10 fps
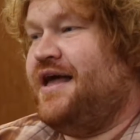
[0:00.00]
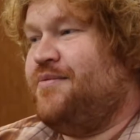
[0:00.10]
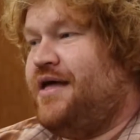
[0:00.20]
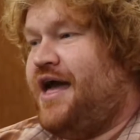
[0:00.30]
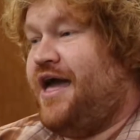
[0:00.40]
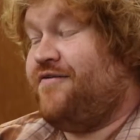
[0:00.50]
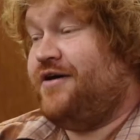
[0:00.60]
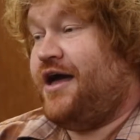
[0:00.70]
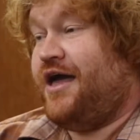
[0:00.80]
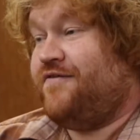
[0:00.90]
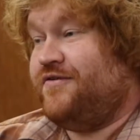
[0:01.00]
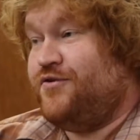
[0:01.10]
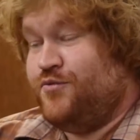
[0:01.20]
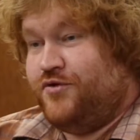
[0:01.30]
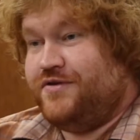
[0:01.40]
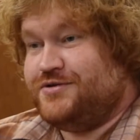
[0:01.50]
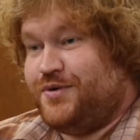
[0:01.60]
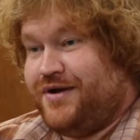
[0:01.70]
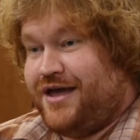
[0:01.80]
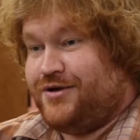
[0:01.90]
I have a few movies
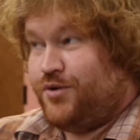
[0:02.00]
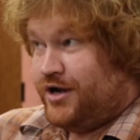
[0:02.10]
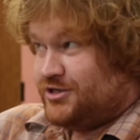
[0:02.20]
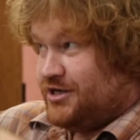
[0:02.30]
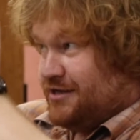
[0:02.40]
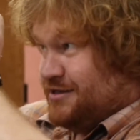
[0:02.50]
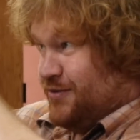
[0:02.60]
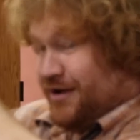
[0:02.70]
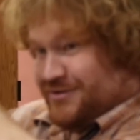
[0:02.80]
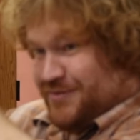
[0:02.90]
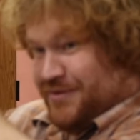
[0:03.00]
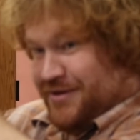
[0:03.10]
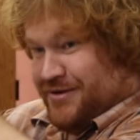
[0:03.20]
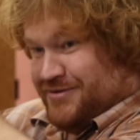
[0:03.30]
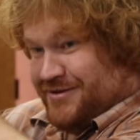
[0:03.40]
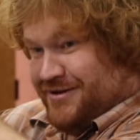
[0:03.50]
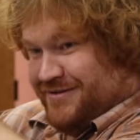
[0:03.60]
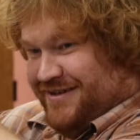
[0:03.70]
where I shot T-Rex with one of those,